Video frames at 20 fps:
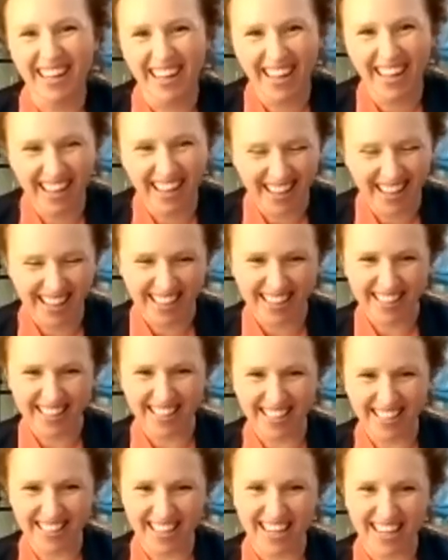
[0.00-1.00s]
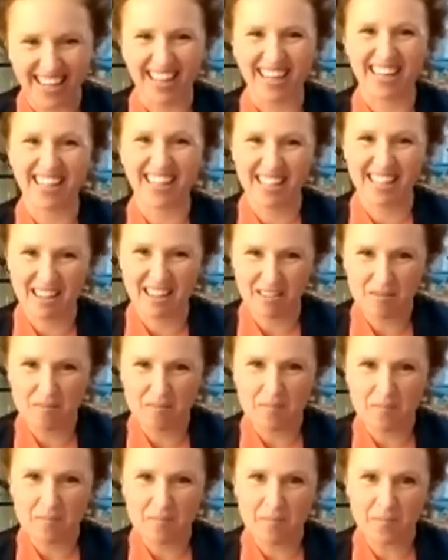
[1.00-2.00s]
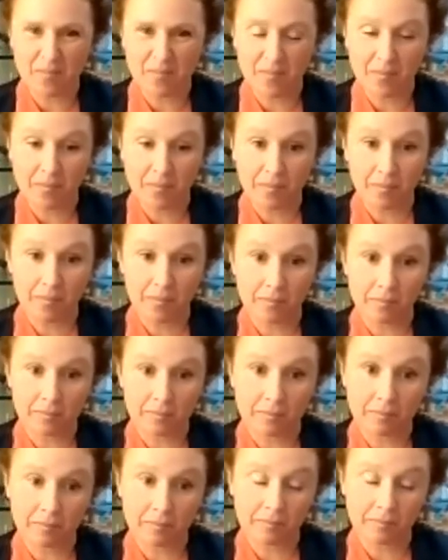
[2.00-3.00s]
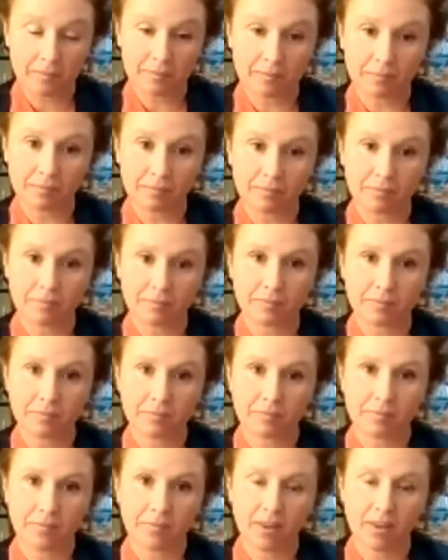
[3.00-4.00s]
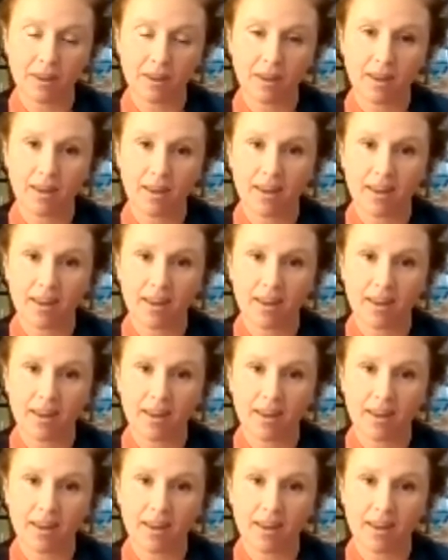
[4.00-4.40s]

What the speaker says: [no speech]